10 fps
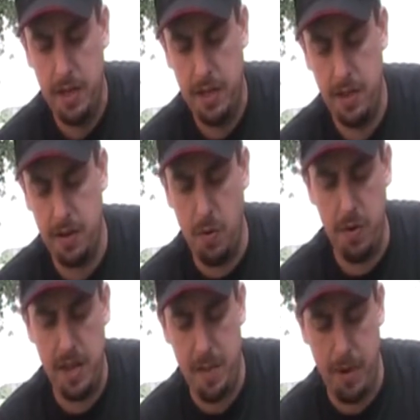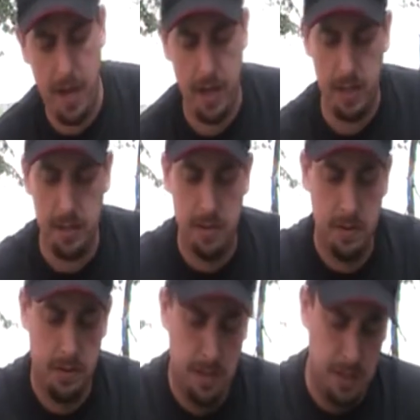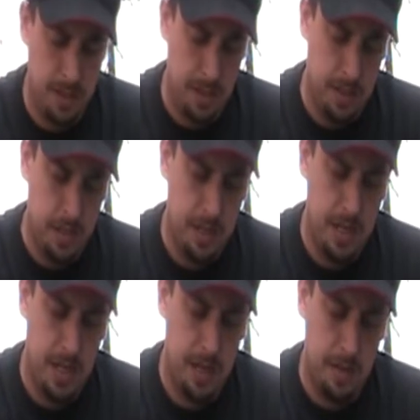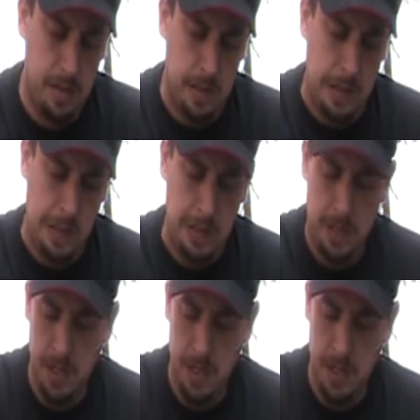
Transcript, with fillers: And they'll go in that pack. And, uh,